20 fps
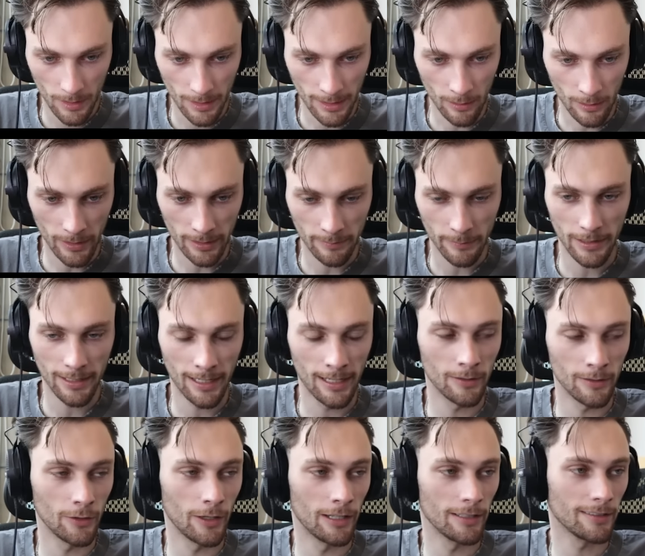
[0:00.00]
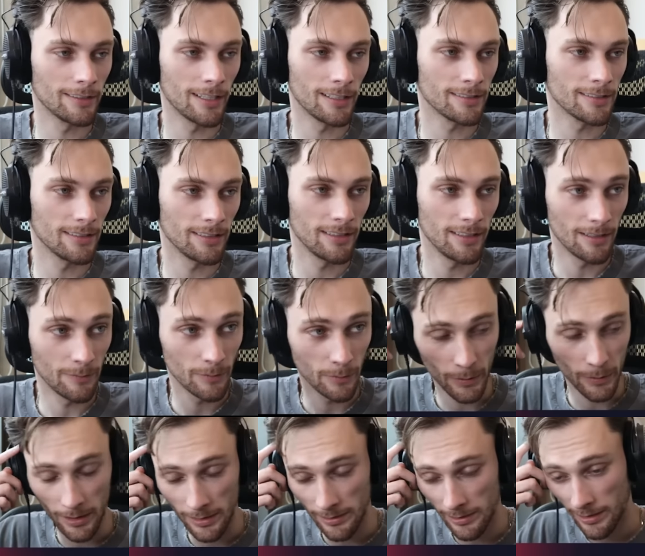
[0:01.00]
I don't like my. I don't know how to guess India. I'm
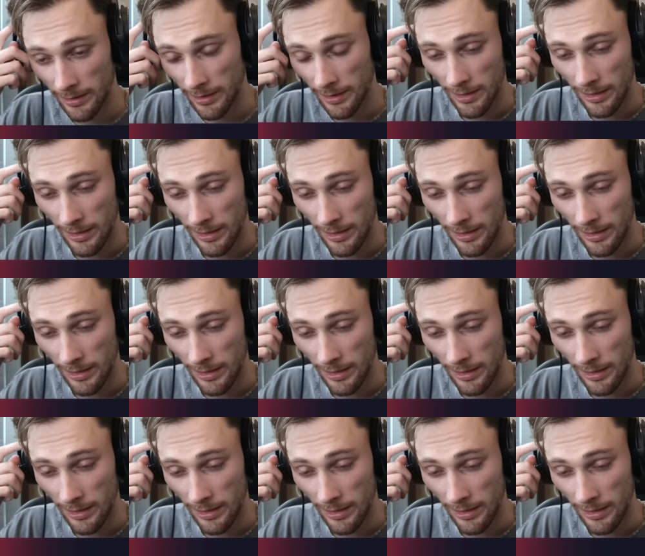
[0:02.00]
honest.